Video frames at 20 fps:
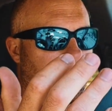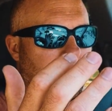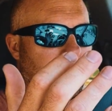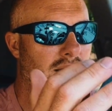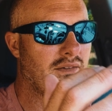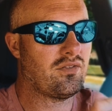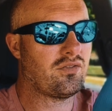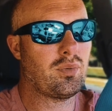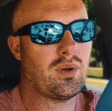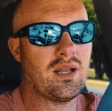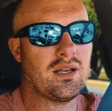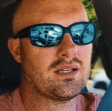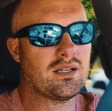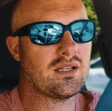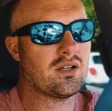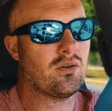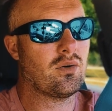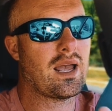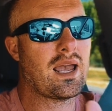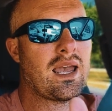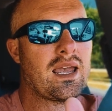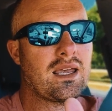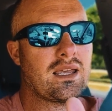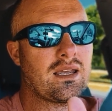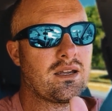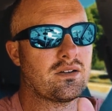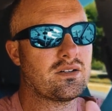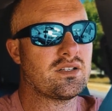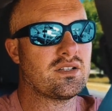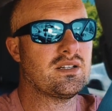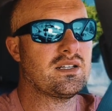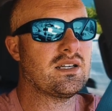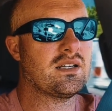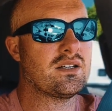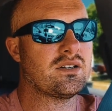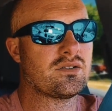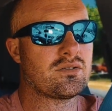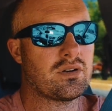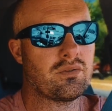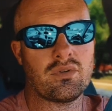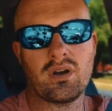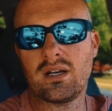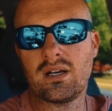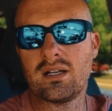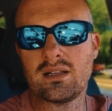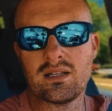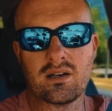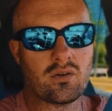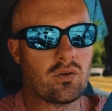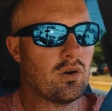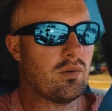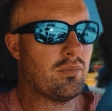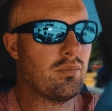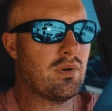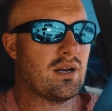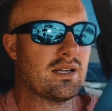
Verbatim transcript: I've spent, you know, eight years in the industry running the equipment.